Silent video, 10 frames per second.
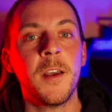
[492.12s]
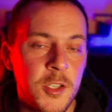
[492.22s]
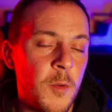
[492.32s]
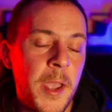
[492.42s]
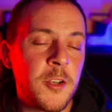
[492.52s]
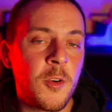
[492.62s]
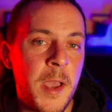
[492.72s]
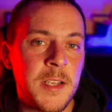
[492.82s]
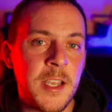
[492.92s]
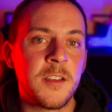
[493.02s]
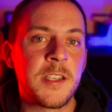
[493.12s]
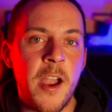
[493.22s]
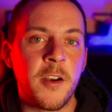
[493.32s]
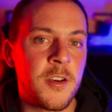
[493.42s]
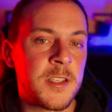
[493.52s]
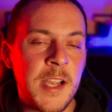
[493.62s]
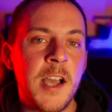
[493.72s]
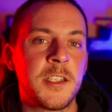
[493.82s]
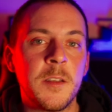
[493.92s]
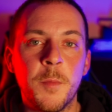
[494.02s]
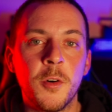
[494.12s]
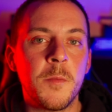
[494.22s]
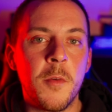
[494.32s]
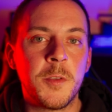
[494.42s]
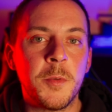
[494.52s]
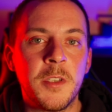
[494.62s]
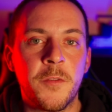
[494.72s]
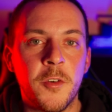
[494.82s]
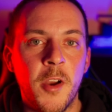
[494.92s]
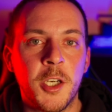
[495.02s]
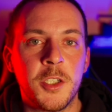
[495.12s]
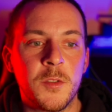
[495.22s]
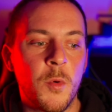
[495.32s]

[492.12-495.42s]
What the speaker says: So Pedro Pascal's character is constantly pulled in multiple different directions,